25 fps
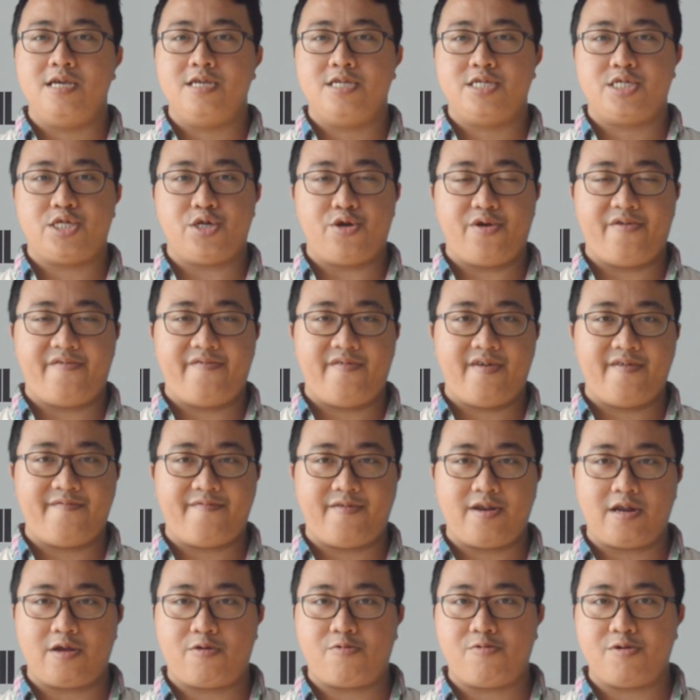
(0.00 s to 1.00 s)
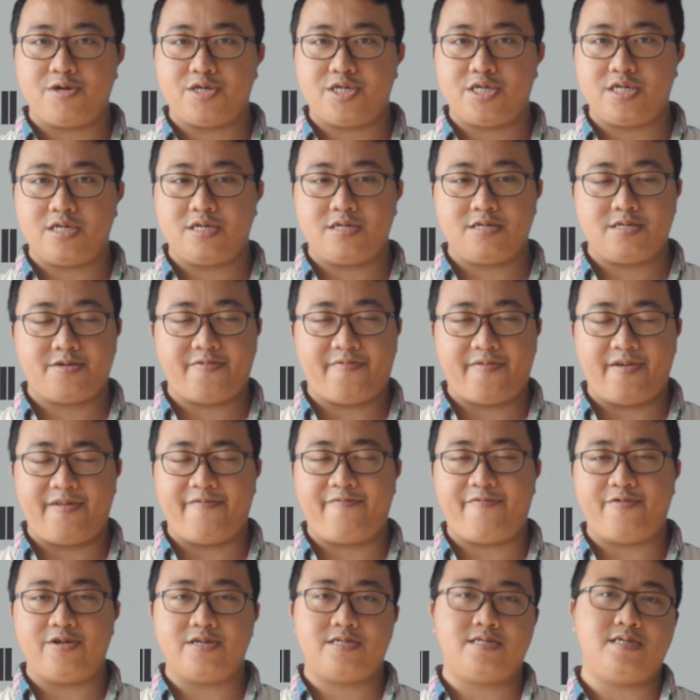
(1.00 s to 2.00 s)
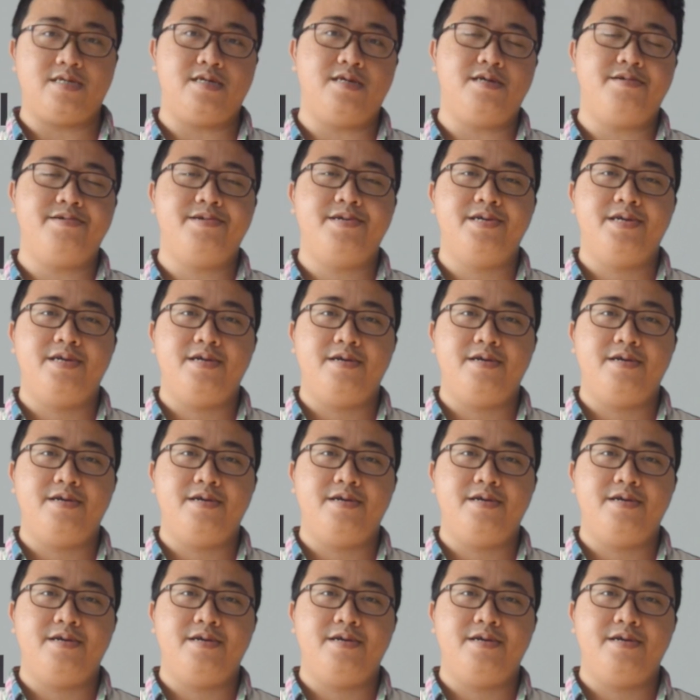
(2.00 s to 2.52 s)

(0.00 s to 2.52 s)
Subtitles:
So if you have any questions, feel free to